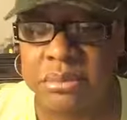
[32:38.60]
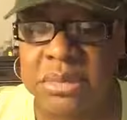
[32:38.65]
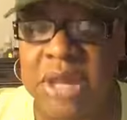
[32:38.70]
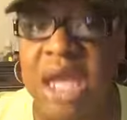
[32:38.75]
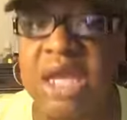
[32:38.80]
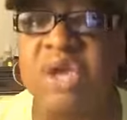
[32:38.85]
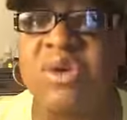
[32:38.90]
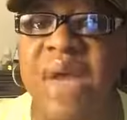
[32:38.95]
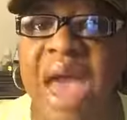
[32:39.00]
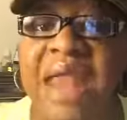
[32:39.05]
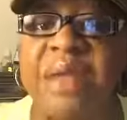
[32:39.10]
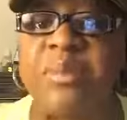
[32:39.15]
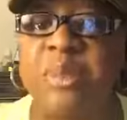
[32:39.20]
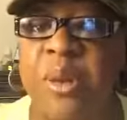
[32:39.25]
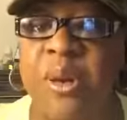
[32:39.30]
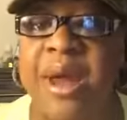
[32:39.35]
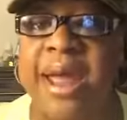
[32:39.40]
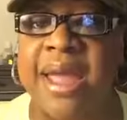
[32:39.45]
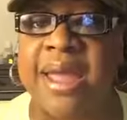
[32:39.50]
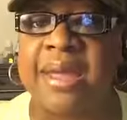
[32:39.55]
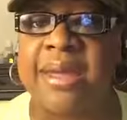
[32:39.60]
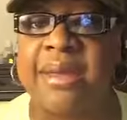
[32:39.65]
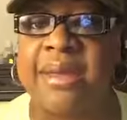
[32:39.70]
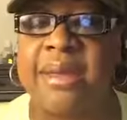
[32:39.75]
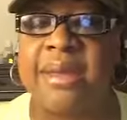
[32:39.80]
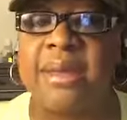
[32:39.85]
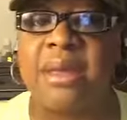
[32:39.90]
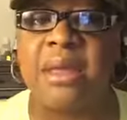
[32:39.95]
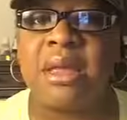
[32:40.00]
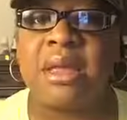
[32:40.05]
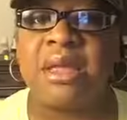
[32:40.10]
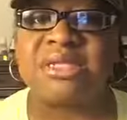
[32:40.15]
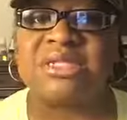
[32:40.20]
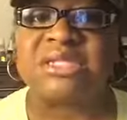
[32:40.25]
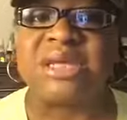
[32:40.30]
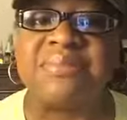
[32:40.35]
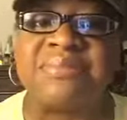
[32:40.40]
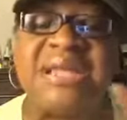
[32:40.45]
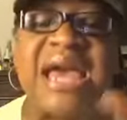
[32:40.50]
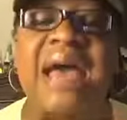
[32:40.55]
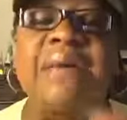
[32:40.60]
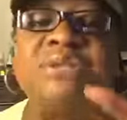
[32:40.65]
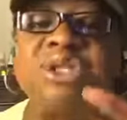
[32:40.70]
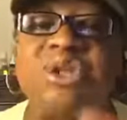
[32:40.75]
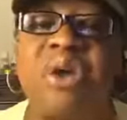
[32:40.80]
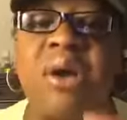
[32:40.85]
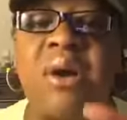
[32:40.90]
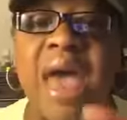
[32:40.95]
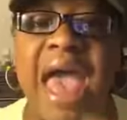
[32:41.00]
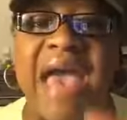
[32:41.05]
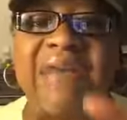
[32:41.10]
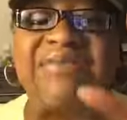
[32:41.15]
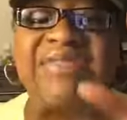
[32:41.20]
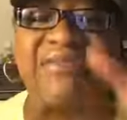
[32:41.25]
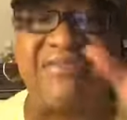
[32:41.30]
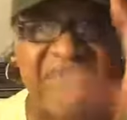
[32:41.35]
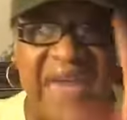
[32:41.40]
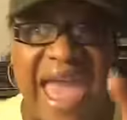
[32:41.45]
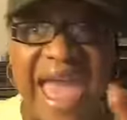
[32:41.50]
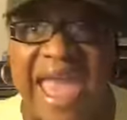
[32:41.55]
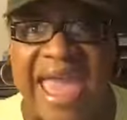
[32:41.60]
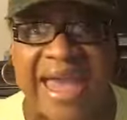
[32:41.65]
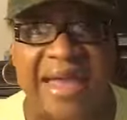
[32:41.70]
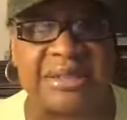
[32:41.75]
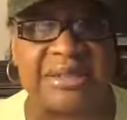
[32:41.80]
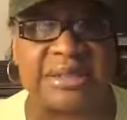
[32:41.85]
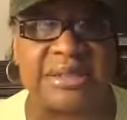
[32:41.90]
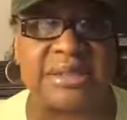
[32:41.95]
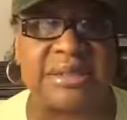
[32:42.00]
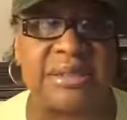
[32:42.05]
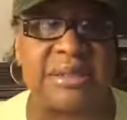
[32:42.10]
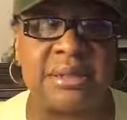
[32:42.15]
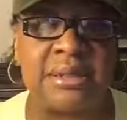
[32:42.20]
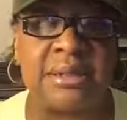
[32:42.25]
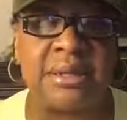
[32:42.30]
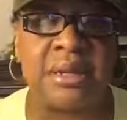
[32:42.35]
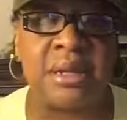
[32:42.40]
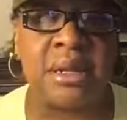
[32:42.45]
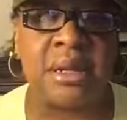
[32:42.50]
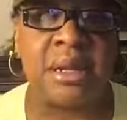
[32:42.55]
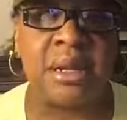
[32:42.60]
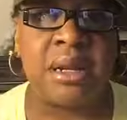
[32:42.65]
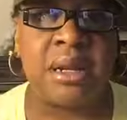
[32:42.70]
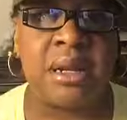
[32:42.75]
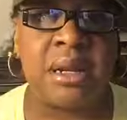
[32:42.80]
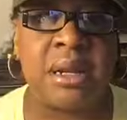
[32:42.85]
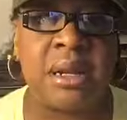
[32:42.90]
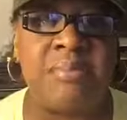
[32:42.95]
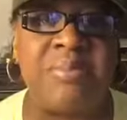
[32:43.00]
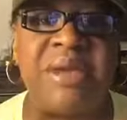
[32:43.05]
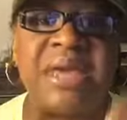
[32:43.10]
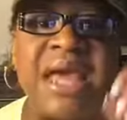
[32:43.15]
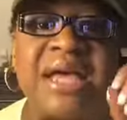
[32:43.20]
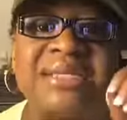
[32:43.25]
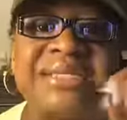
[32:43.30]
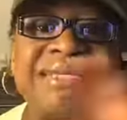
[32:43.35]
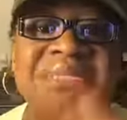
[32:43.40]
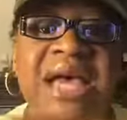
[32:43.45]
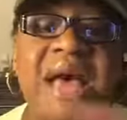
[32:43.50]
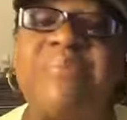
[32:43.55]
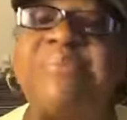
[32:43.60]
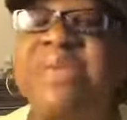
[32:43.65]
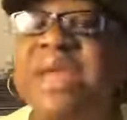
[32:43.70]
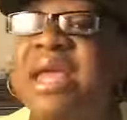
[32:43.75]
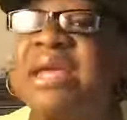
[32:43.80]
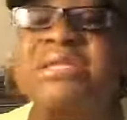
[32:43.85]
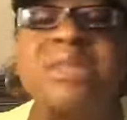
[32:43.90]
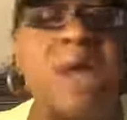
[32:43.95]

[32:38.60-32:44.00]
You got to pray. Sometimes you're going to have to fast because some things